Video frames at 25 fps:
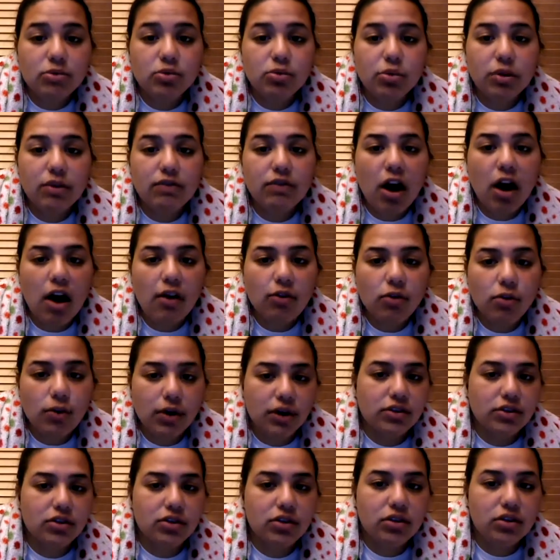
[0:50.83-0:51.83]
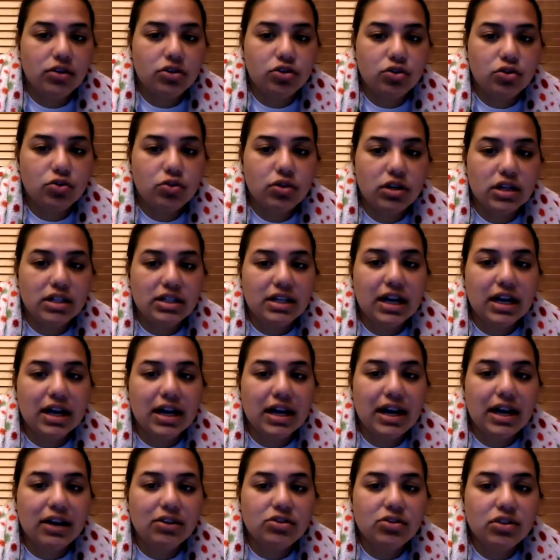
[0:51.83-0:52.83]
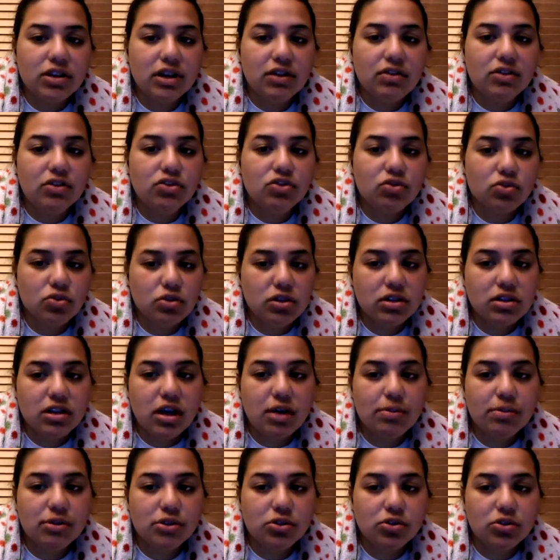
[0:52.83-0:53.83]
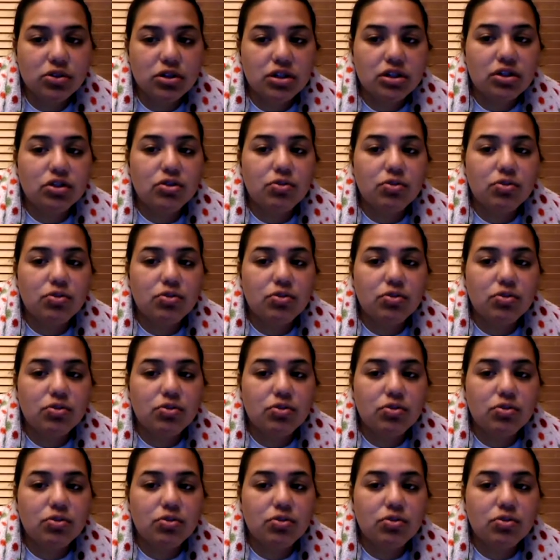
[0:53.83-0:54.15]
to revolve around the students and allow to give the students opportunities